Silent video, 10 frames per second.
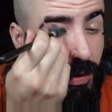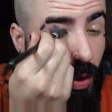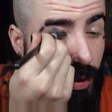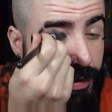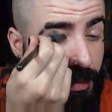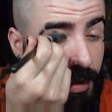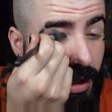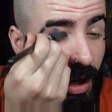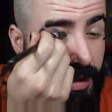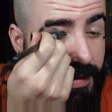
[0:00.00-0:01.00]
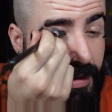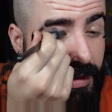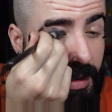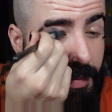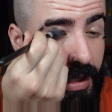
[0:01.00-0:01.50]
So Olson would
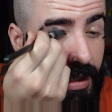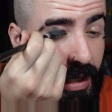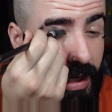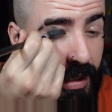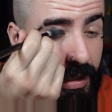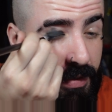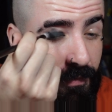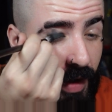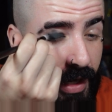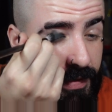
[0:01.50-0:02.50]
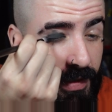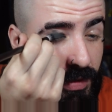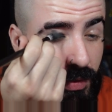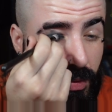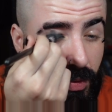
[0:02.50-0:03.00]
constantly be getting into fights at
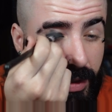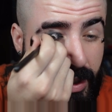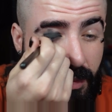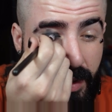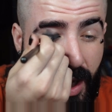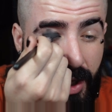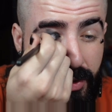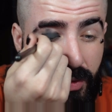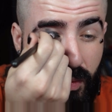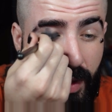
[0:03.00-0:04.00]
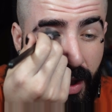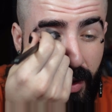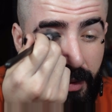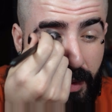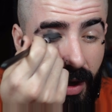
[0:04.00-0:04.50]
school and he would not do
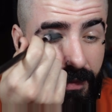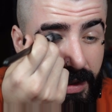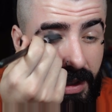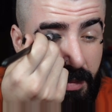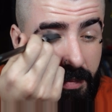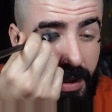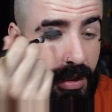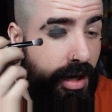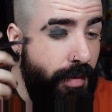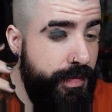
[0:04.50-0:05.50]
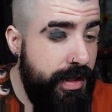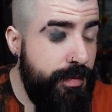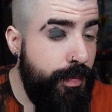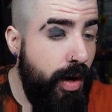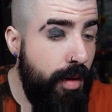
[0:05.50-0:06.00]
well. He would often get beat up.
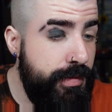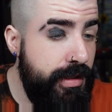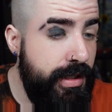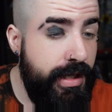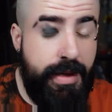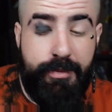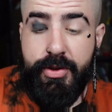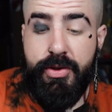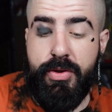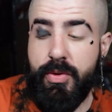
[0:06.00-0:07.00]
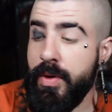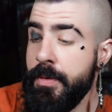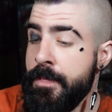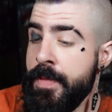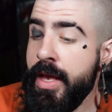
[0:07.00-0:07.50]
This prompted him to
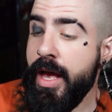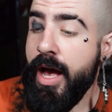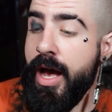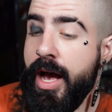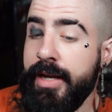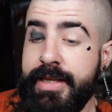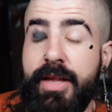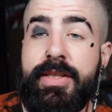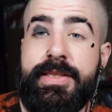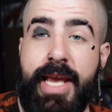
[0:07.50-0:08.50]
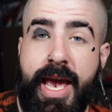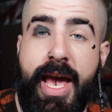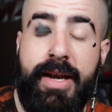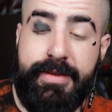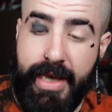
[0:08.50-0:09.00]
uh, tell his
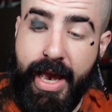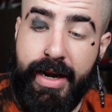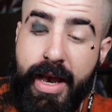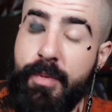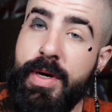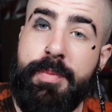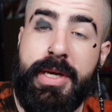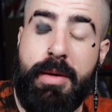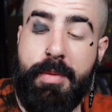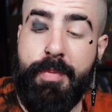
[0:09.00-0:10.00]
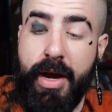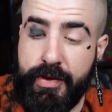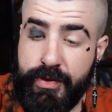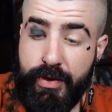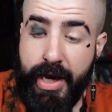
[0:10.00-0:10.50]
dad, Dad, I wanna become a
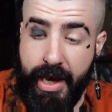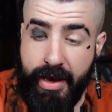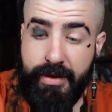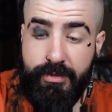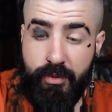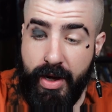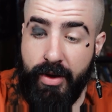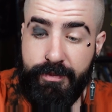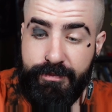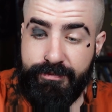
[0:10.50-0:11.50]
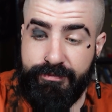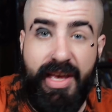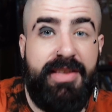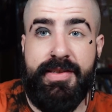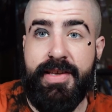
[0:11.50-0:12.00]
boxer. And, well,
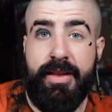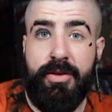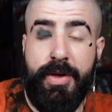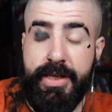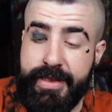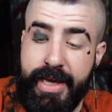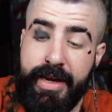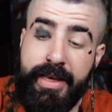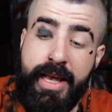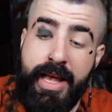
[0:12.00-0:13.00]
that's exactly what he did.